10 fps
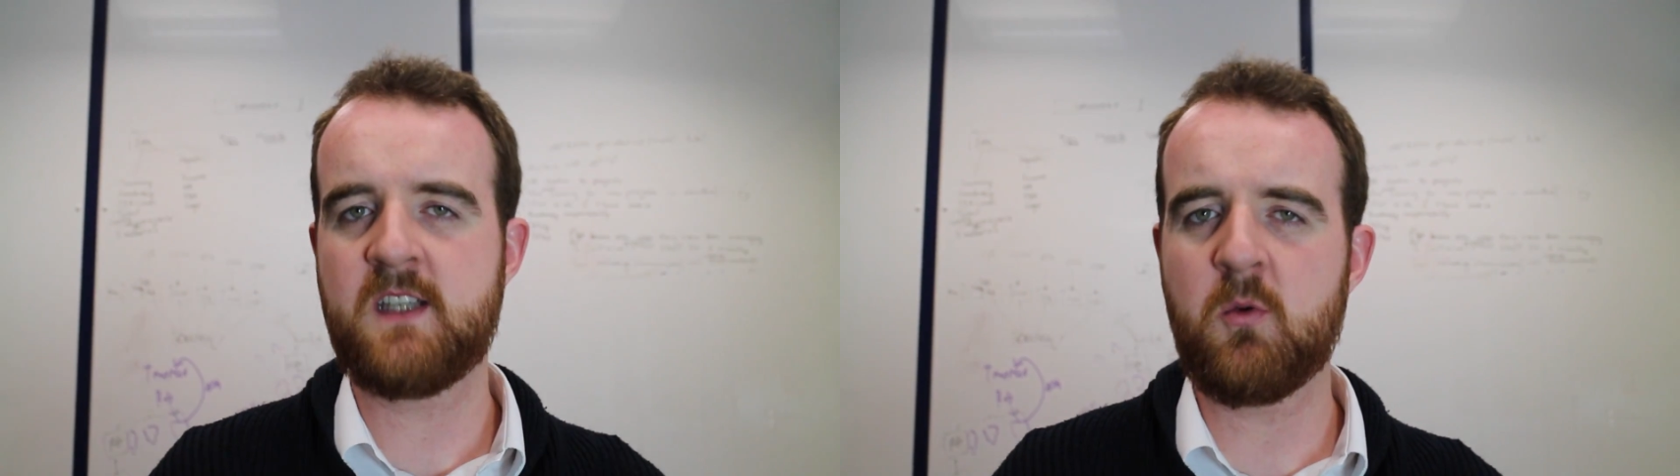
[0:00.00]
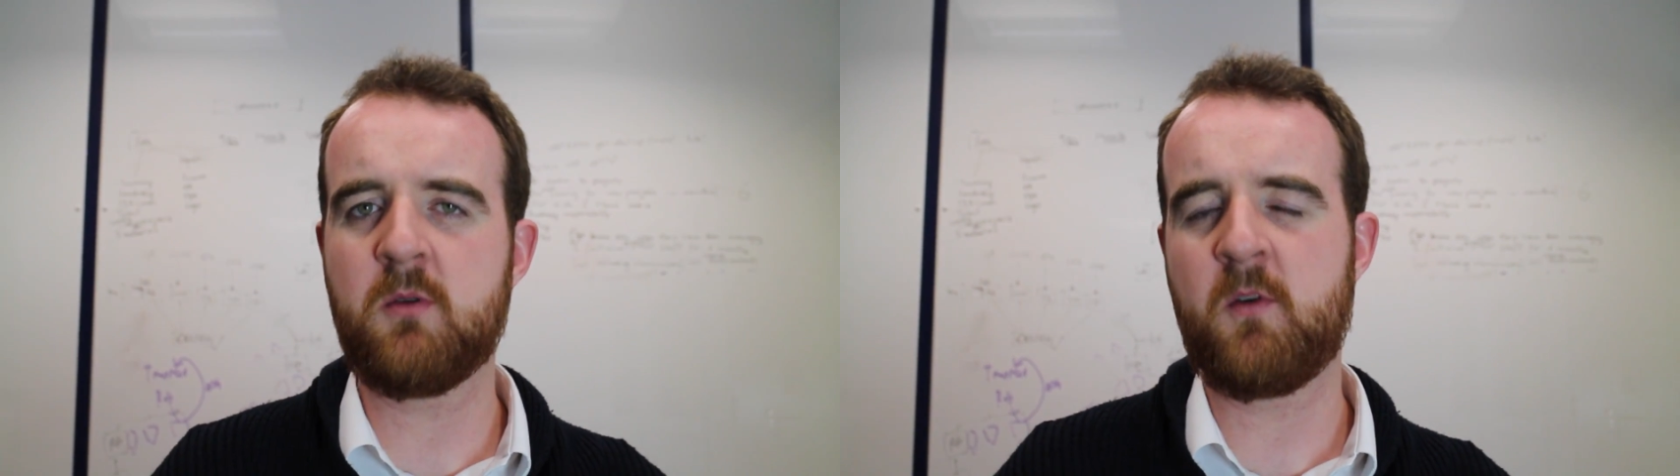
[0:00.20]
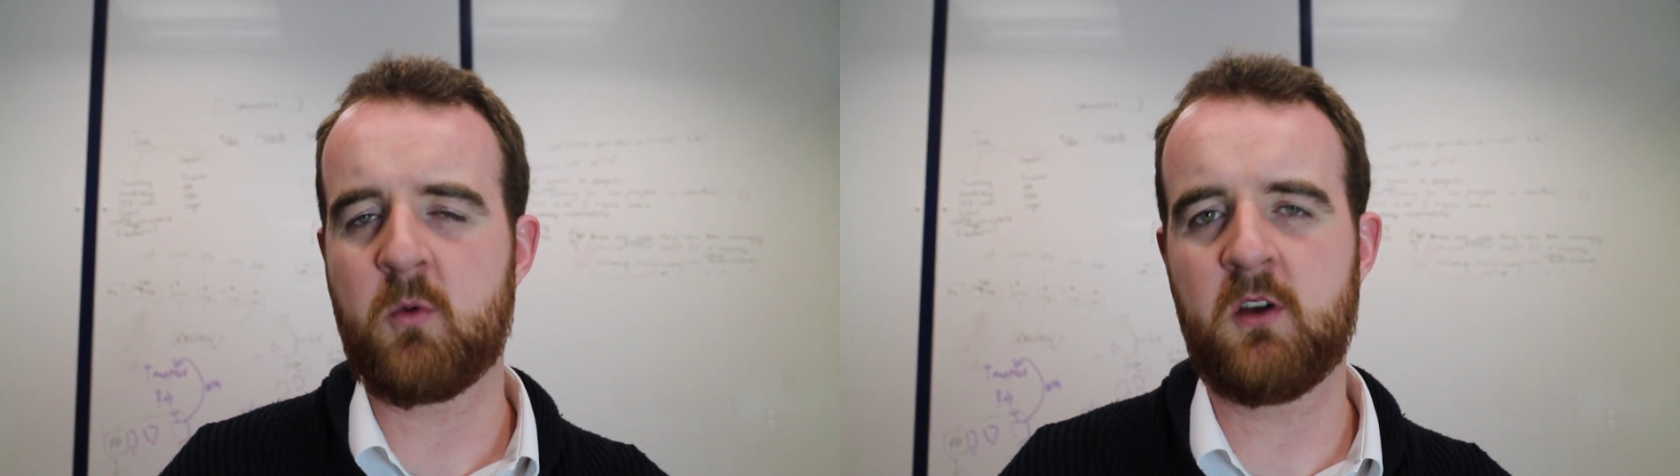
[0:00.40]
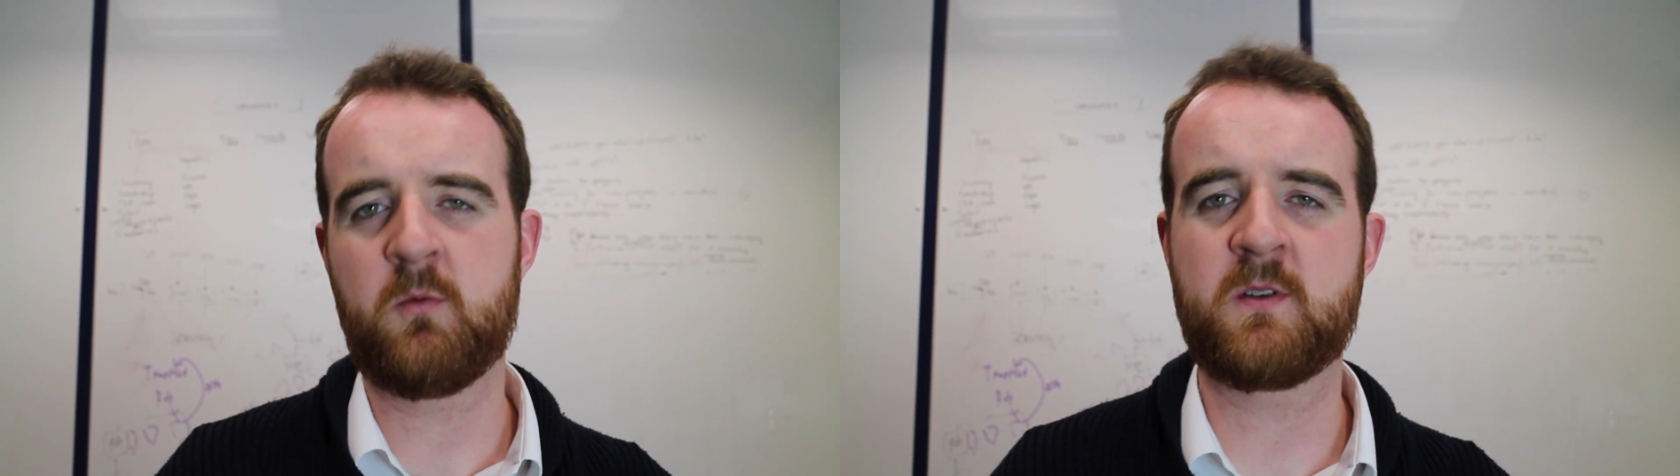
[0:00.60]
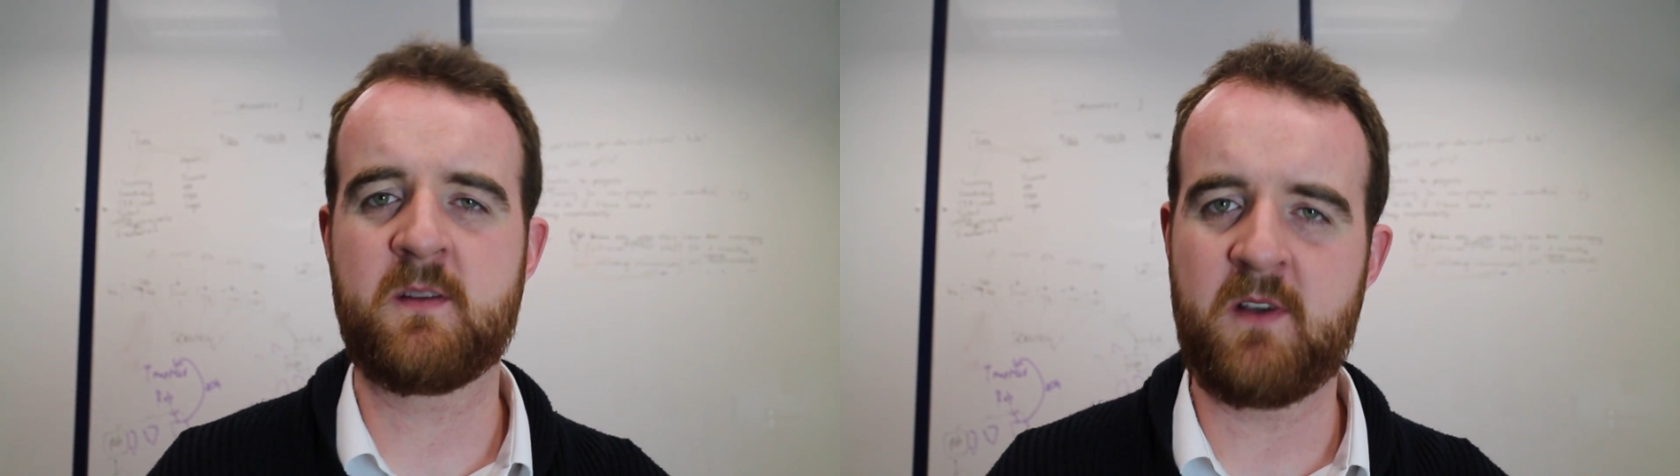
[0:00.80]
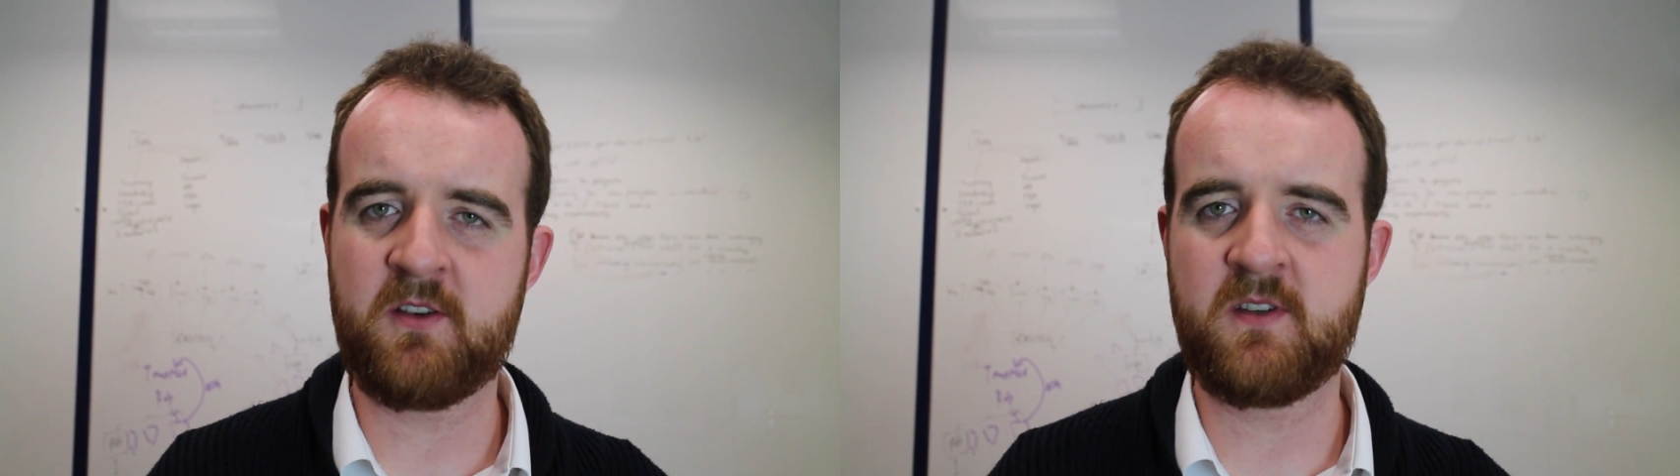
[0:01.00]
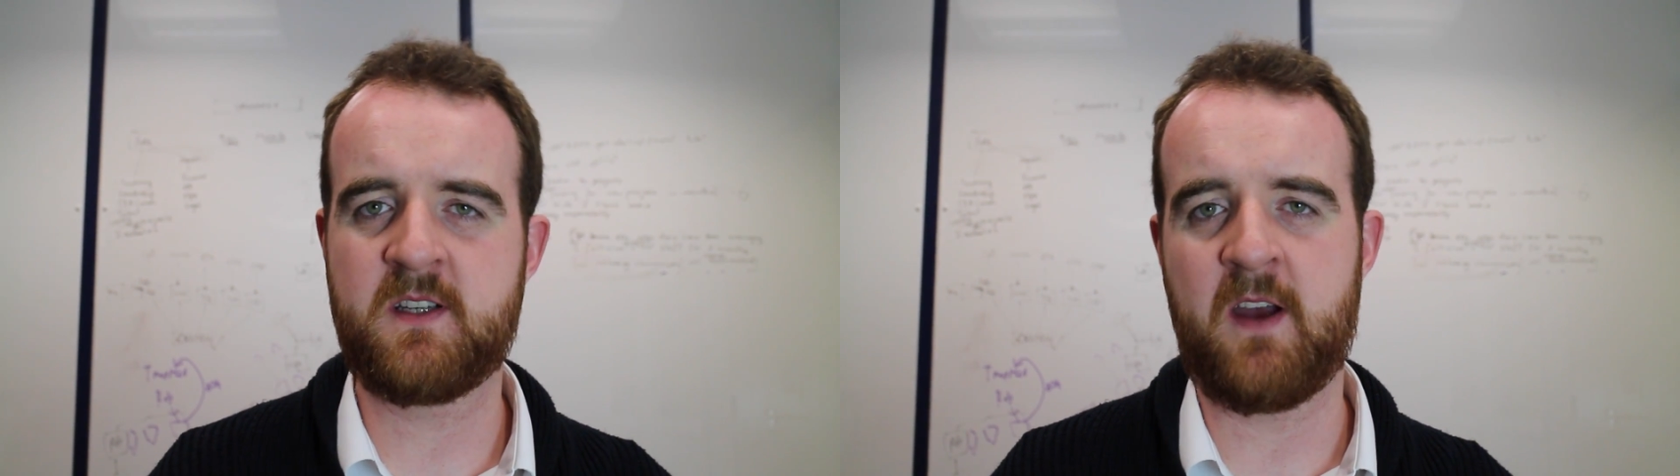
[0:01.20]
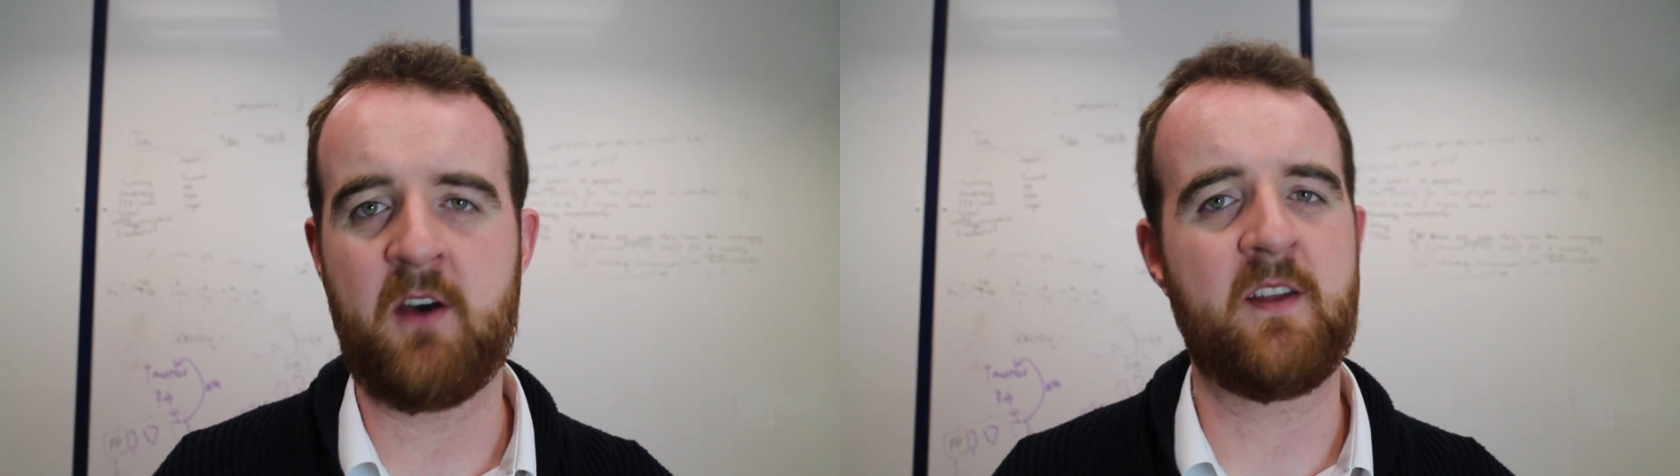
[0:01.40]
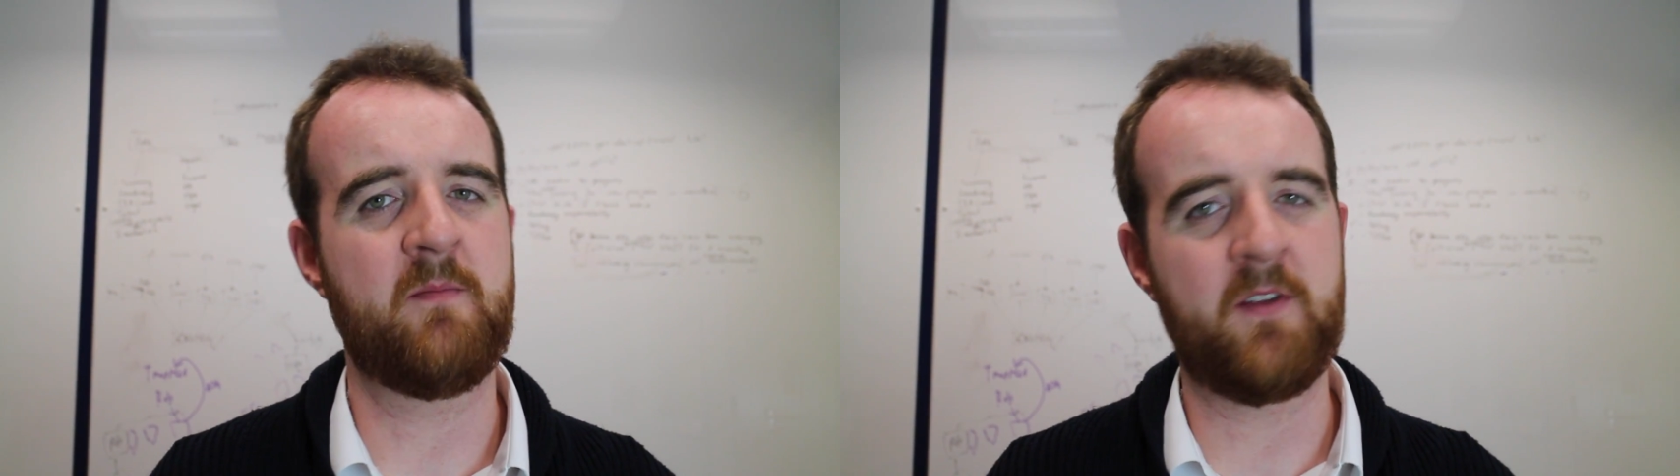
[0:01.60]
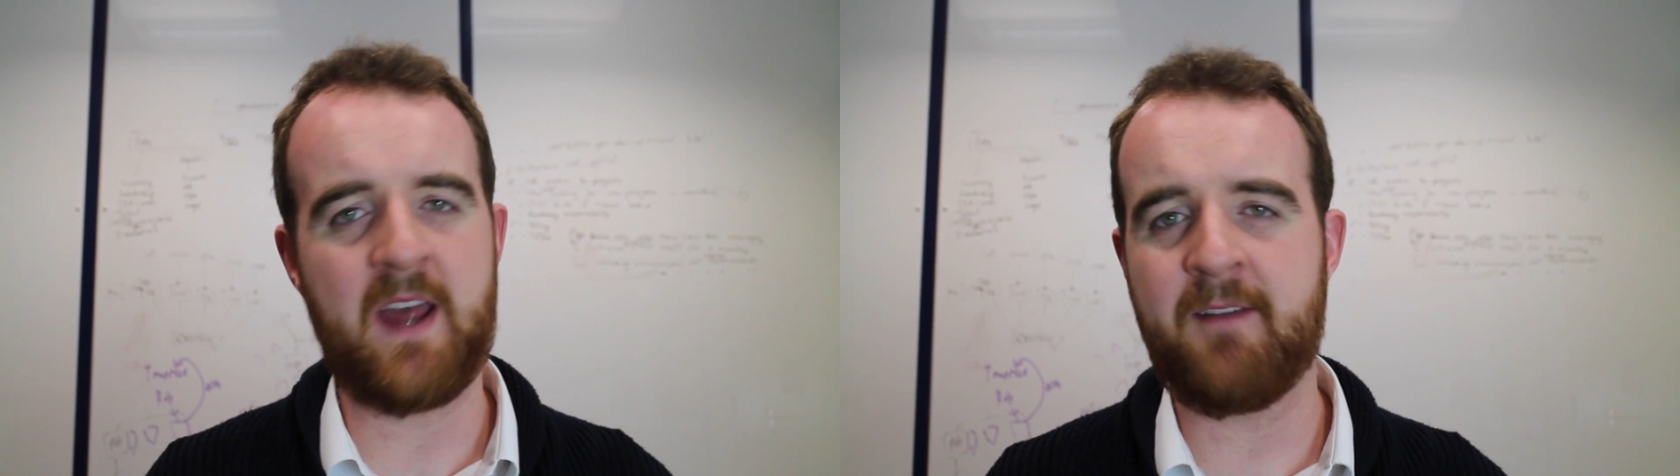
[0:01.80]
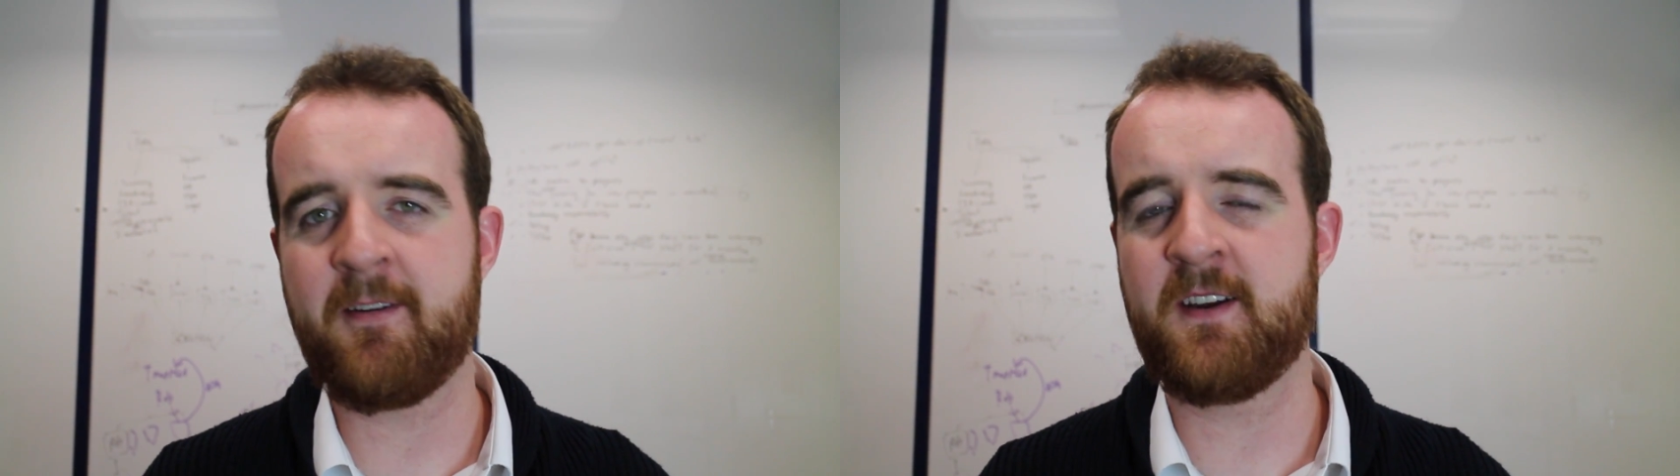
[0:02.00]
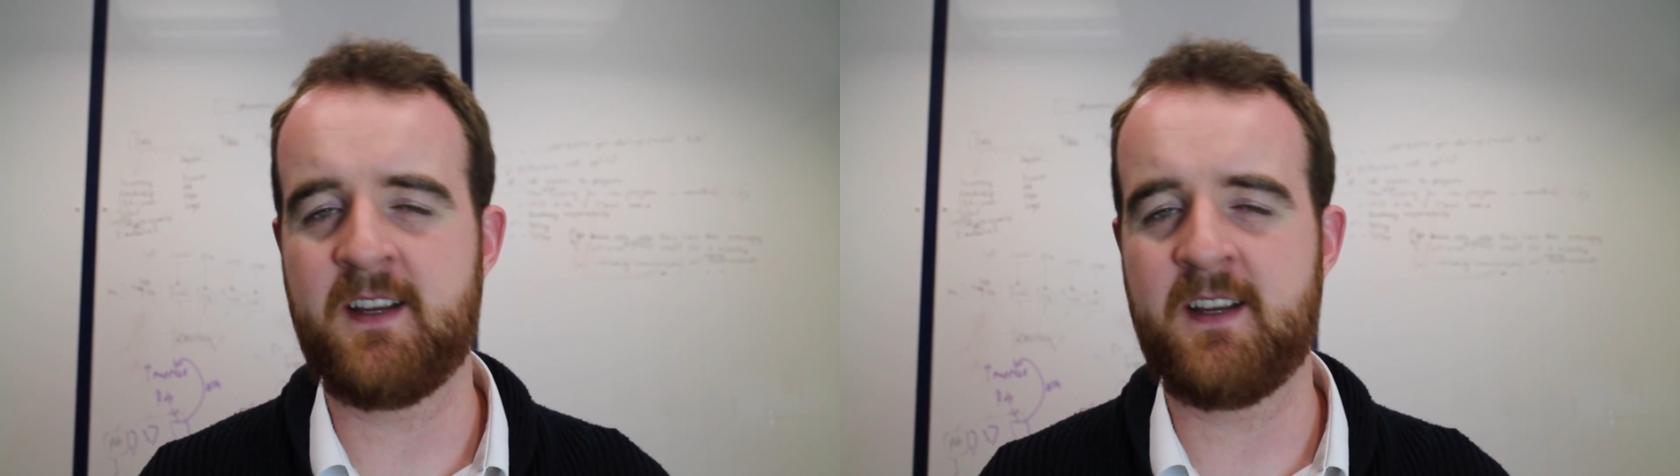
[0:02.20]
Deworm the World works with ministries of health in both Africa